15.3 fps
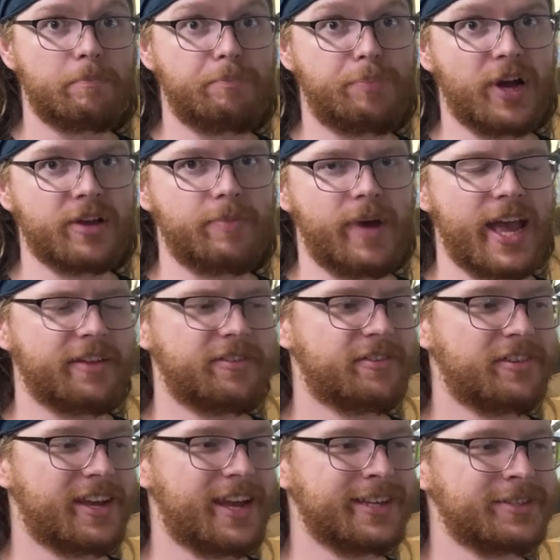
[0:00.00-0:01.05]
bug
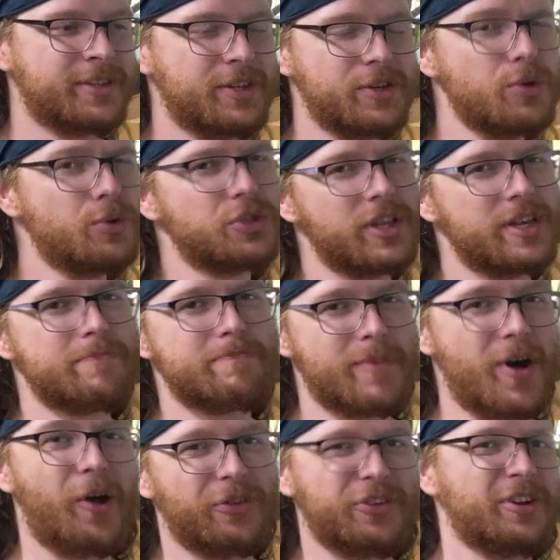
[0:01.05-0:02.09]
bites, and usually
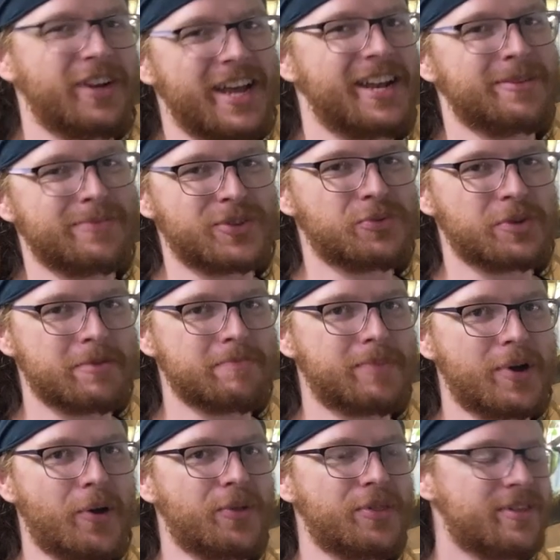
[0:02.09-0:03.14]
alternating between both.